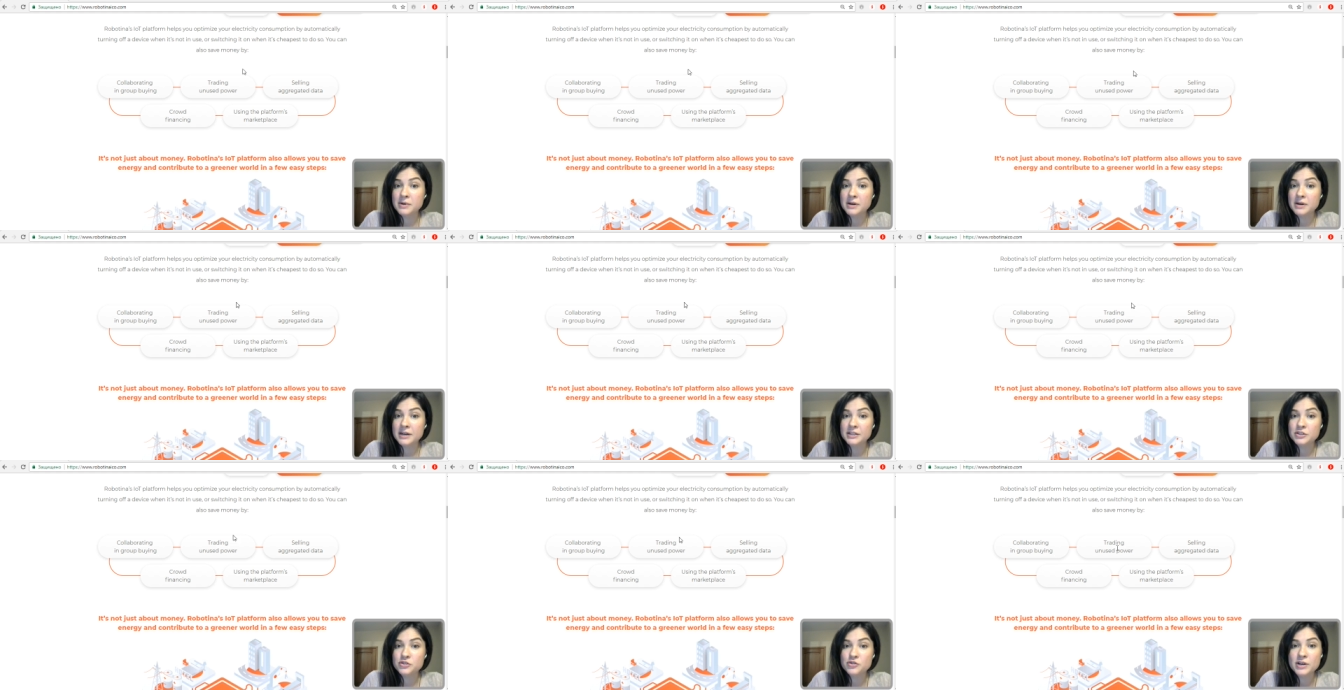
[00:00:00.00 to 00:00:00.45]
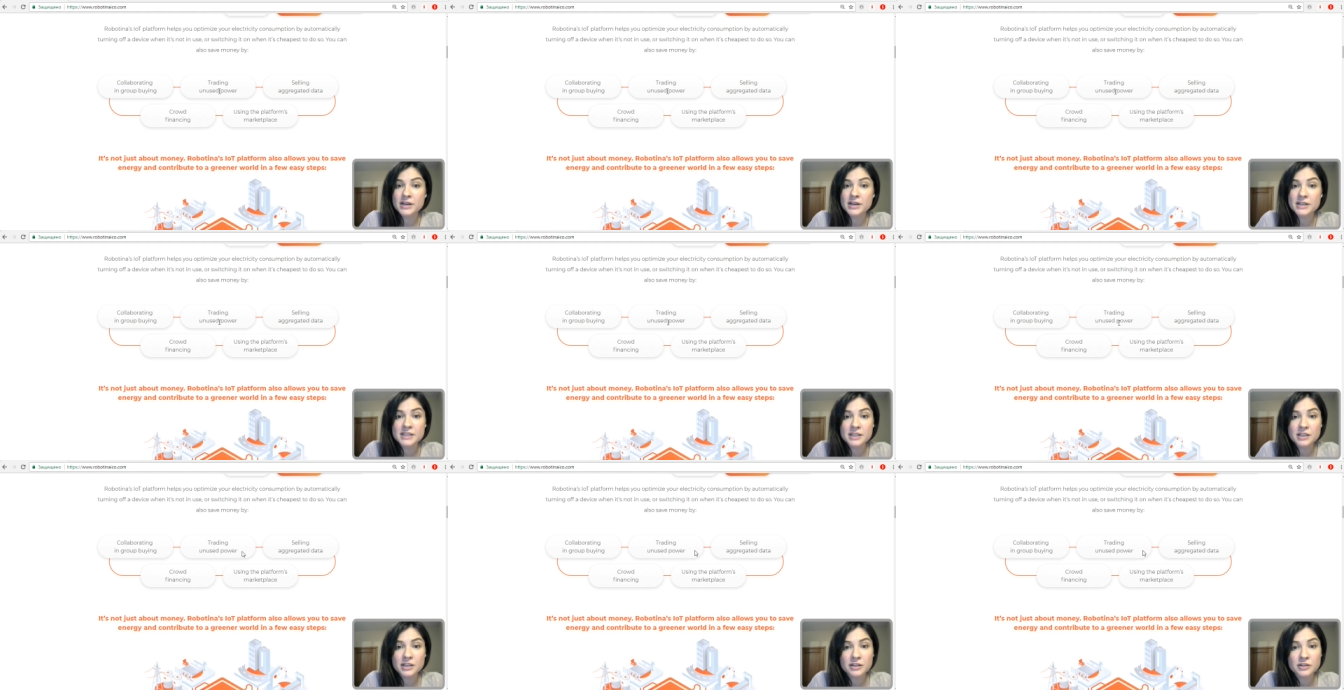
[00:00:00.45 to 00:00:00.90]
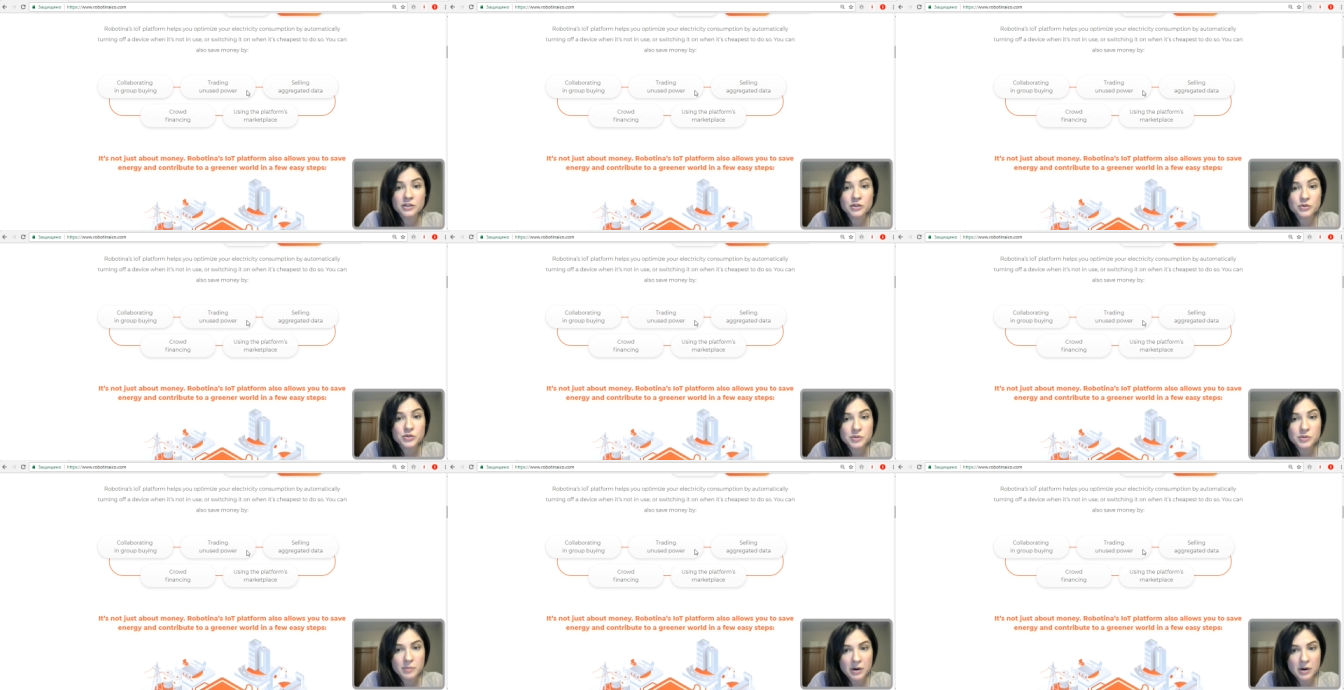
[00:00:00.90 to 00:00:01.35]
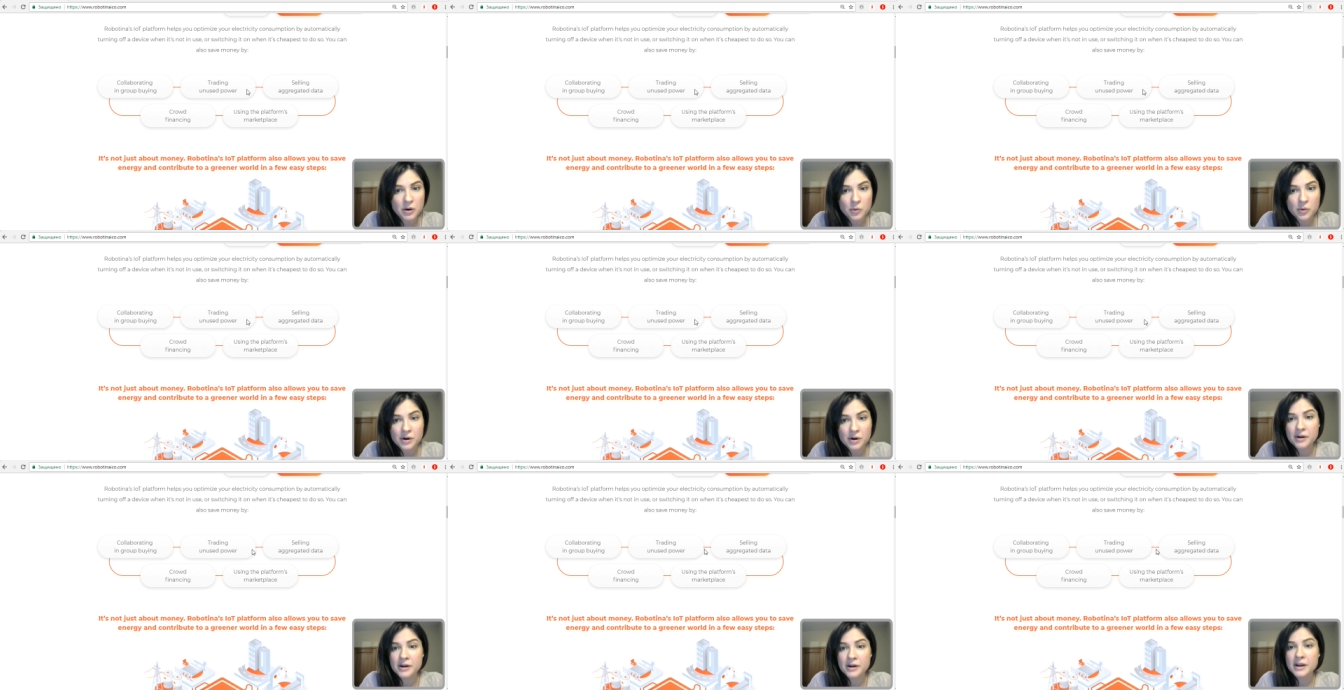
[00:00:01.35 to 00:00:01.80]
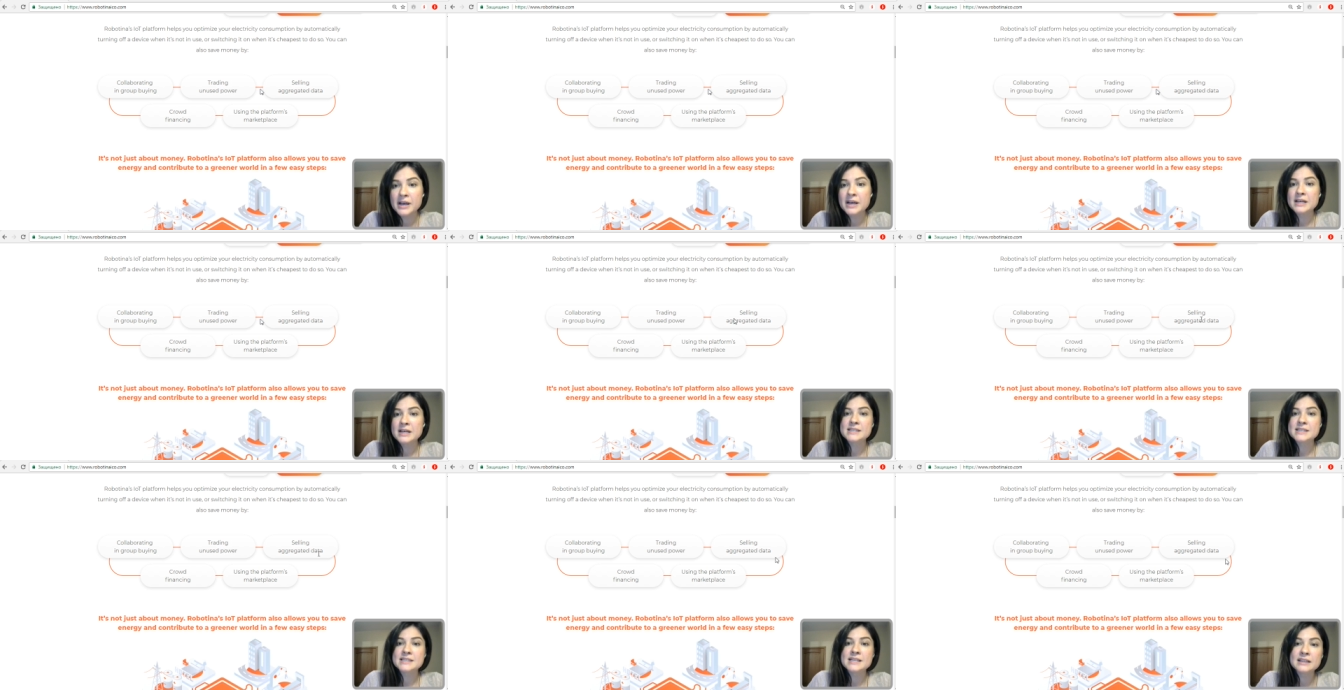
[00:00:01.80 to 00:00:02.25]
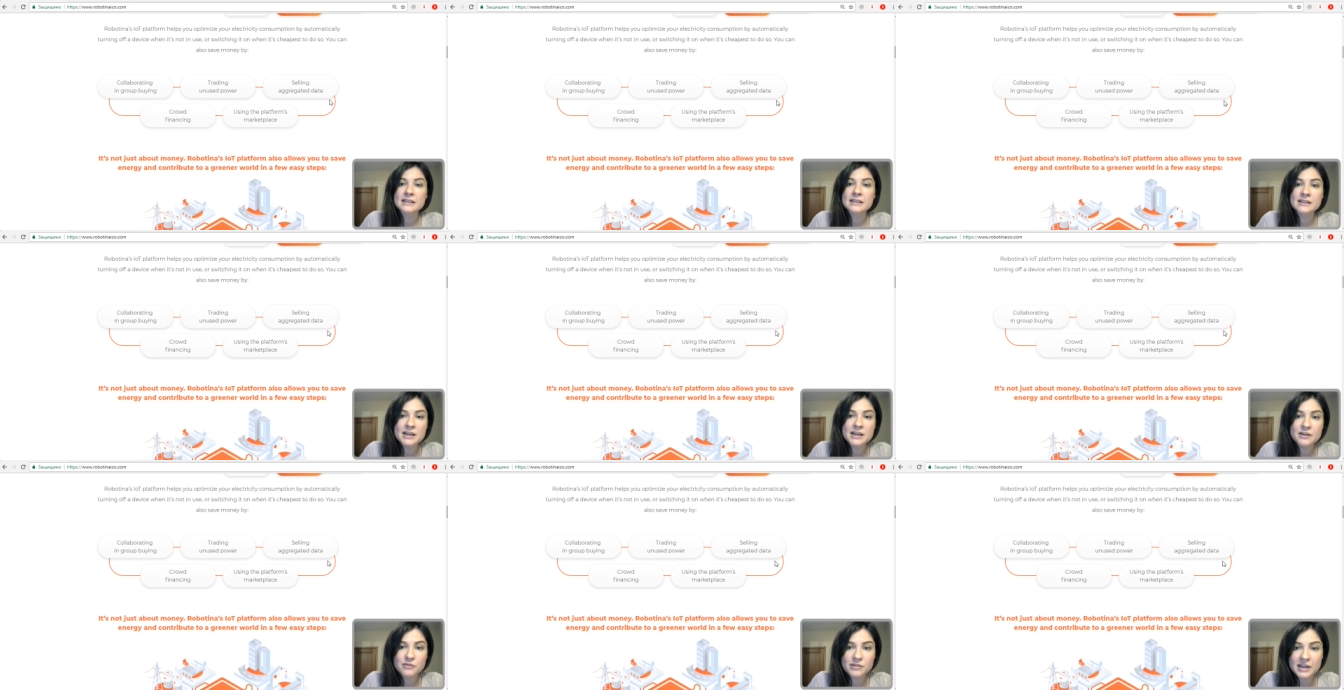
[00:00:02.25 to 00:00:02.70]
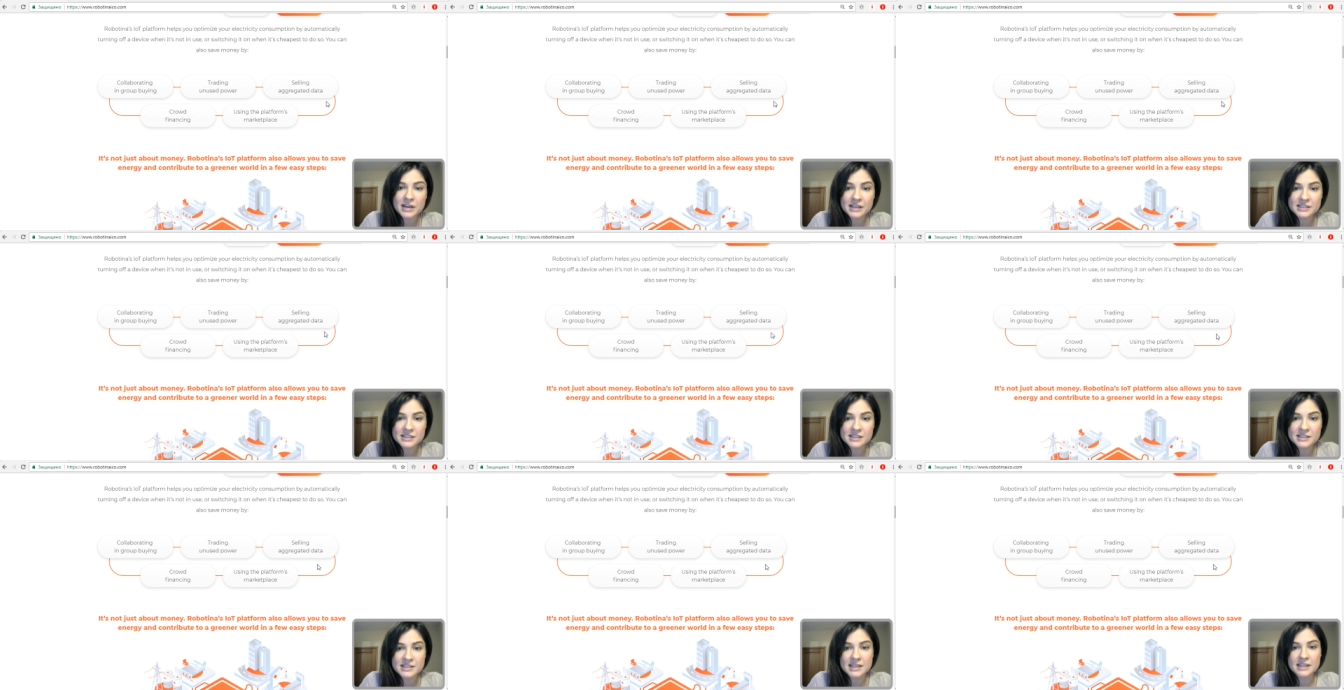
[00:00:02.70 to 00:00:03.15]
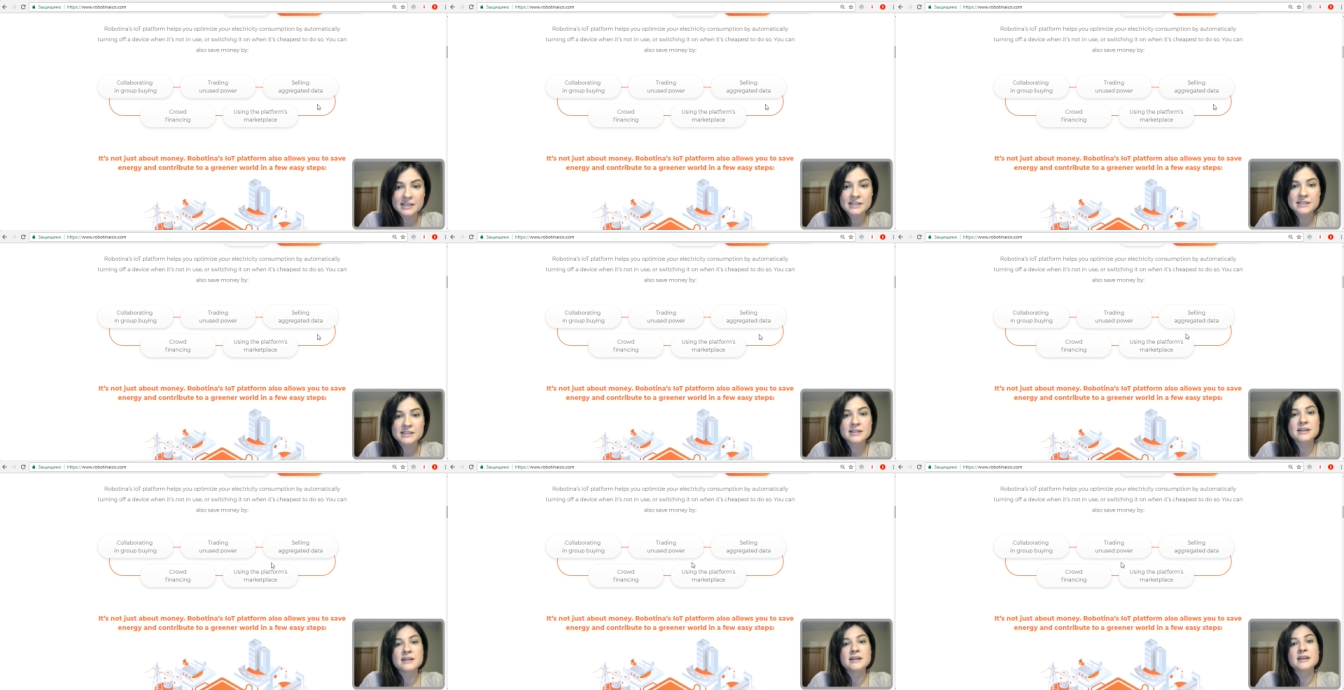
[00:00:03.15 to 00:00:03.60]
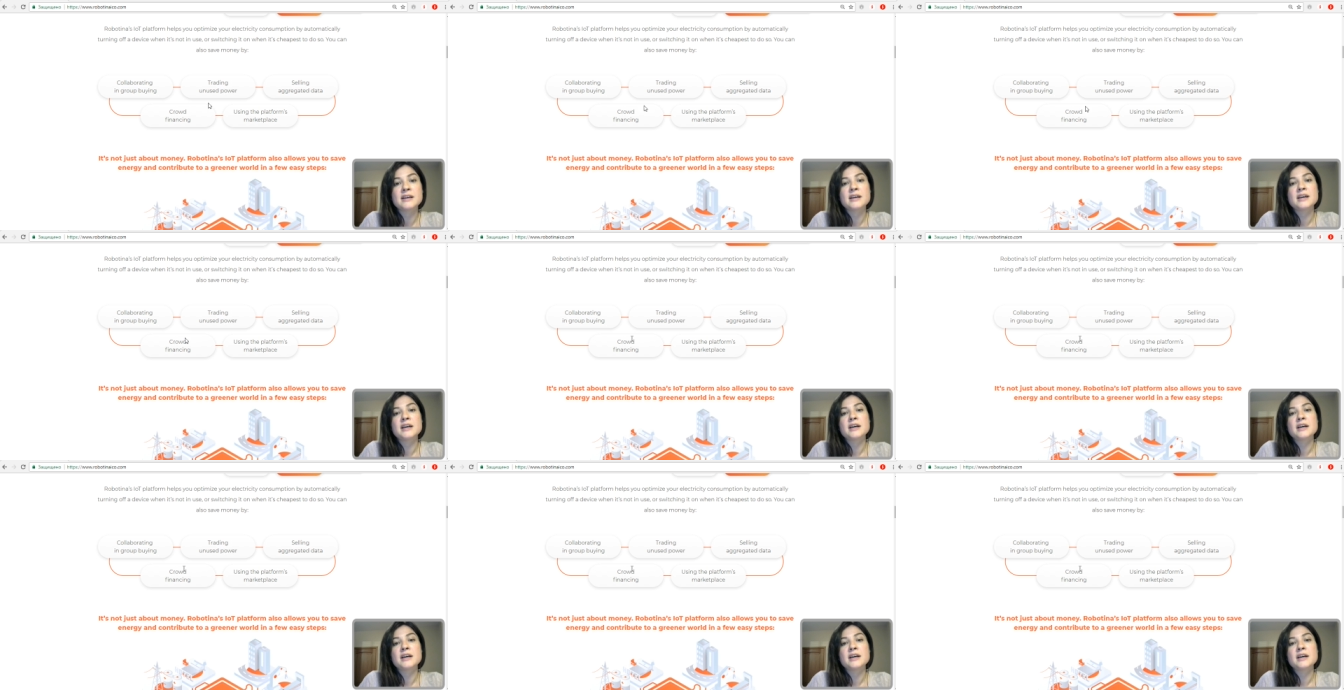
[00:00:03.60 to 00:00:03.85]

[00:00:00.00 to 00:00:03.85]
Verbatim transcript: by trading unused power, selling aggregated data,